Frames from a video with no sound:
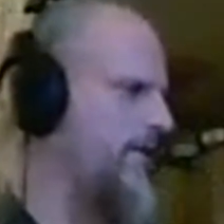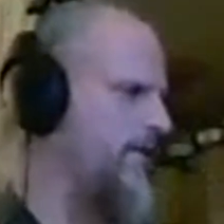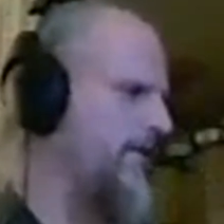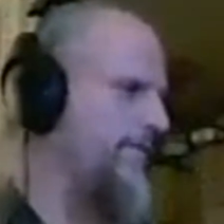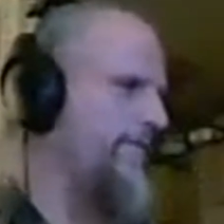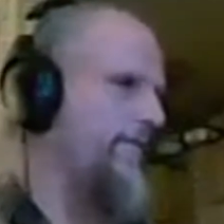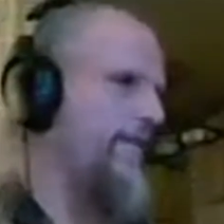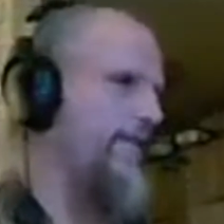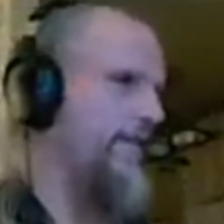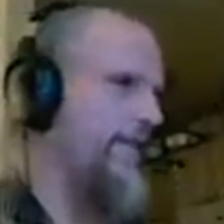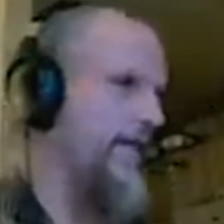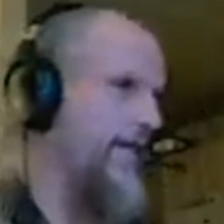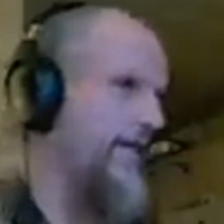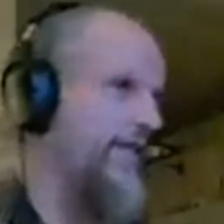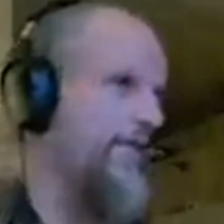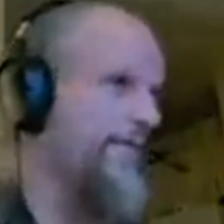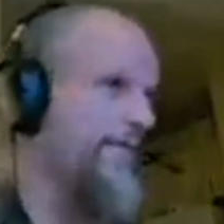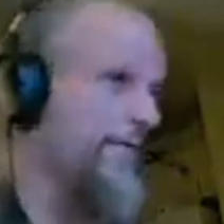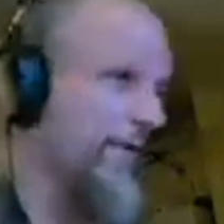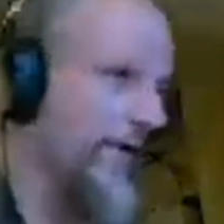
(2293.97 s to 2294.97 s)
Because if
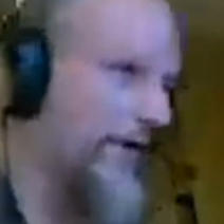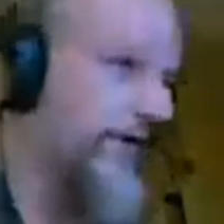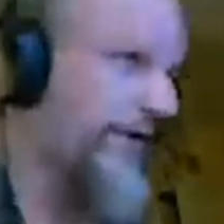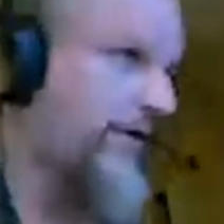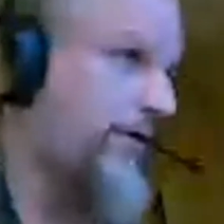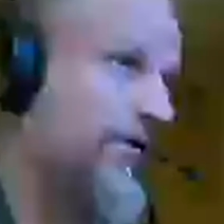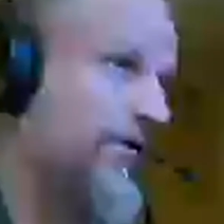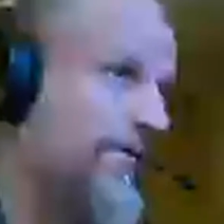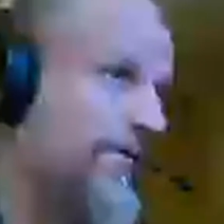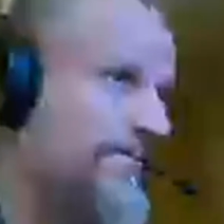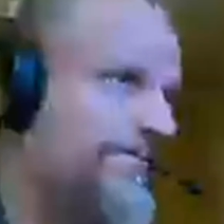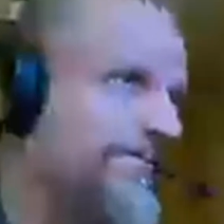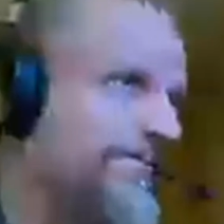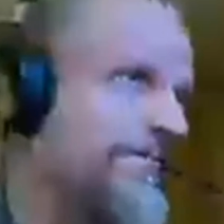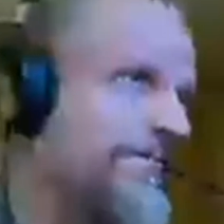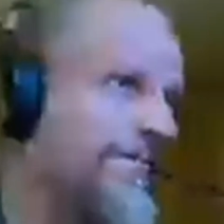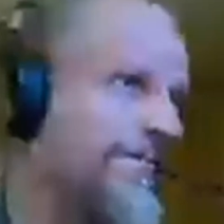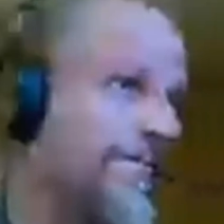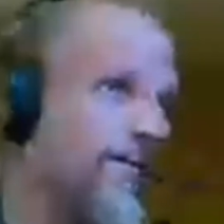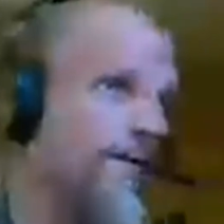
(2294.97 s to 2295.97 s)
it does flex,
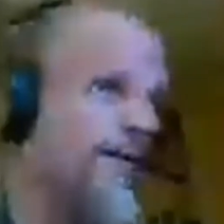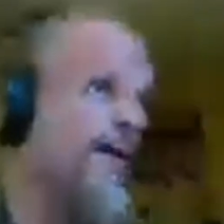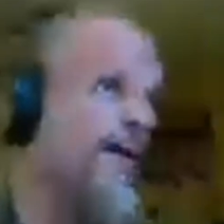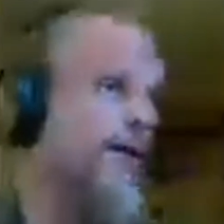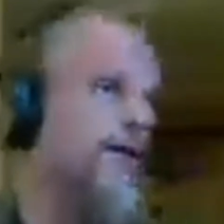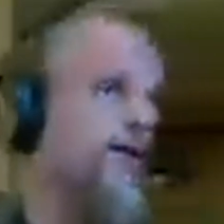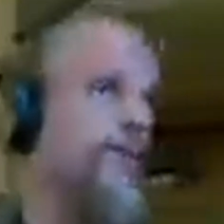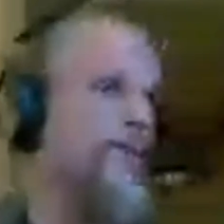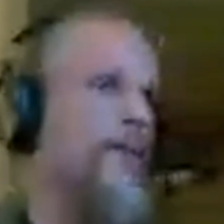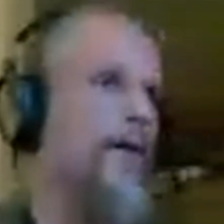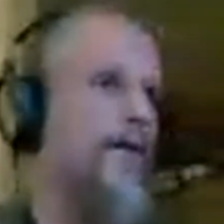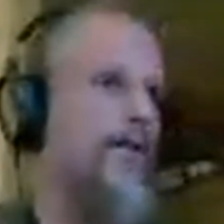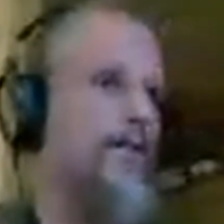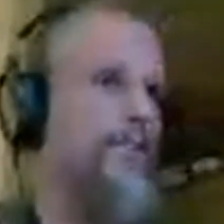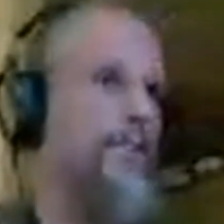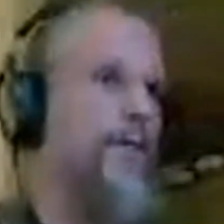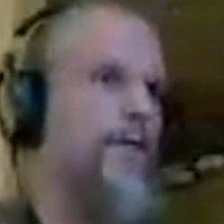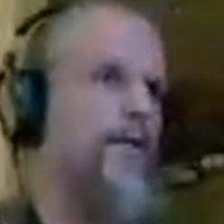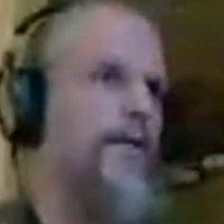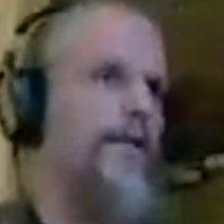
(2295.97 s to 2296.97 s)
it's a
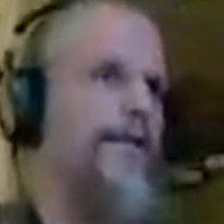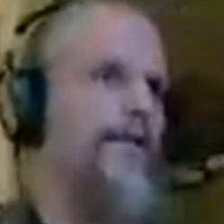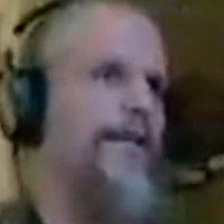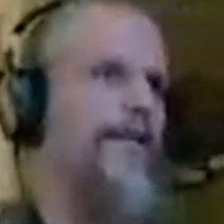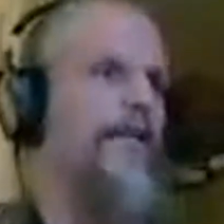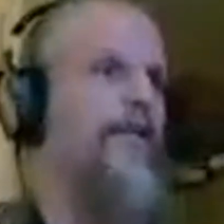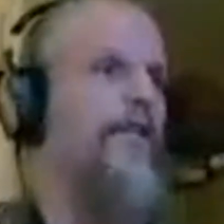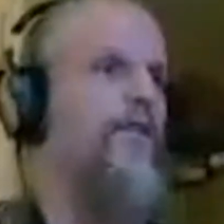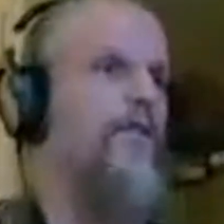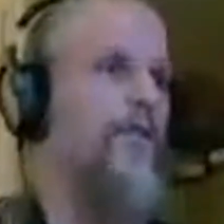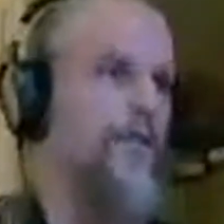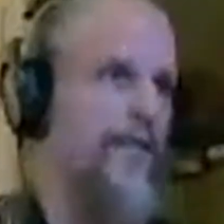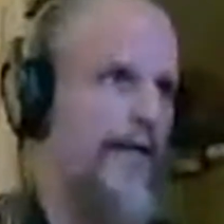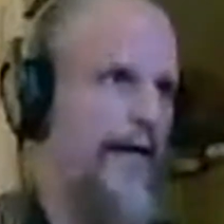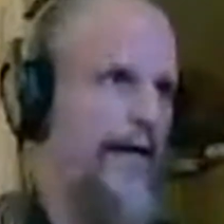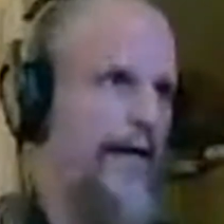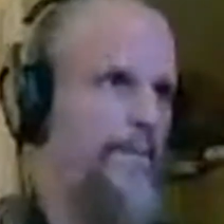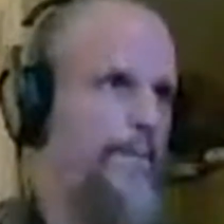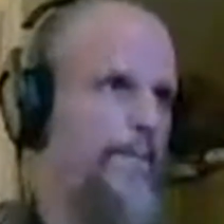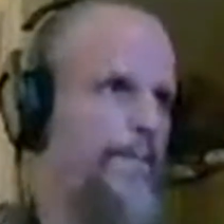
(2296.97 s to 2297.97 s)
possibility it could
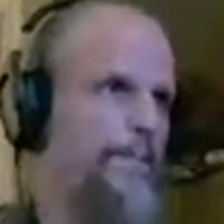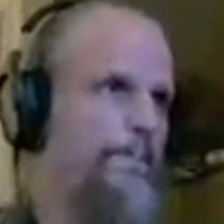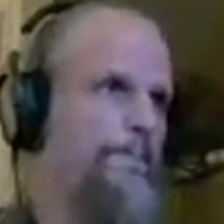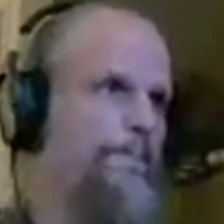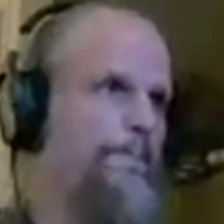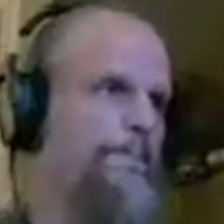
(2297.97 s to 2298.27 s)
snap.